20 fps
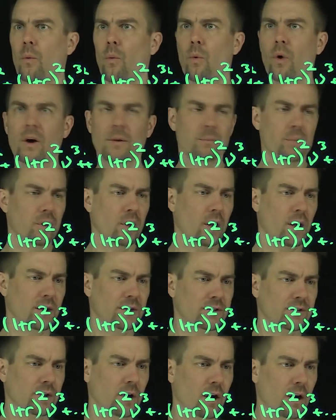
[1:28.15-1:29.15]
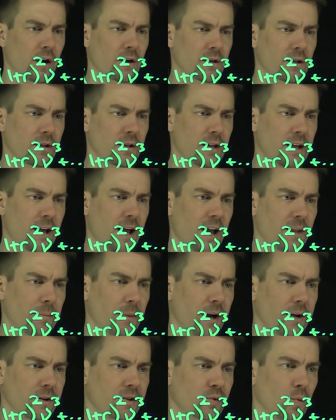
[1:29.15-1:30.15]
1 plus r to the n
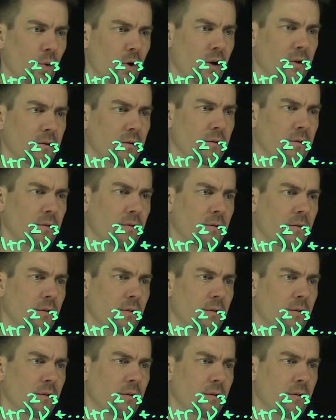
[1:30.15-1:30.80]
minus 1,